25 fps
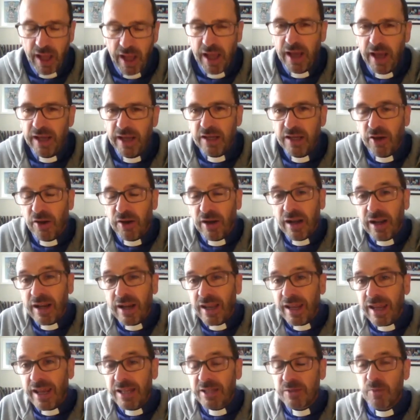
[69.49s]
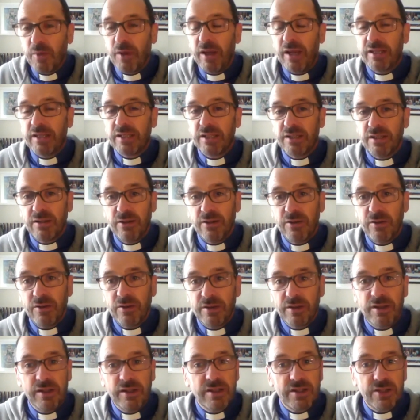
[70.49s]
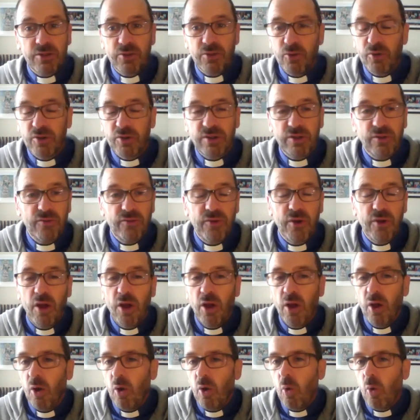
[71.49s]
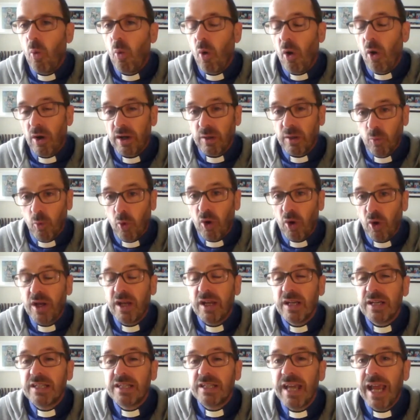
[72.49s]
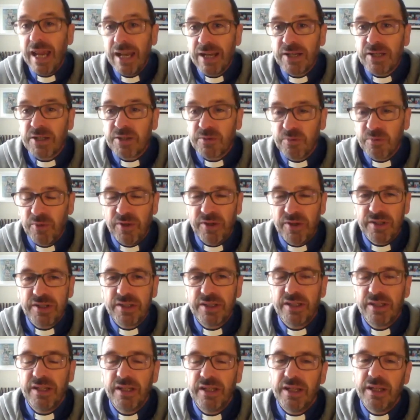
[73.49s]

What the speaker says: And it kind of leads me to this thought of what contentment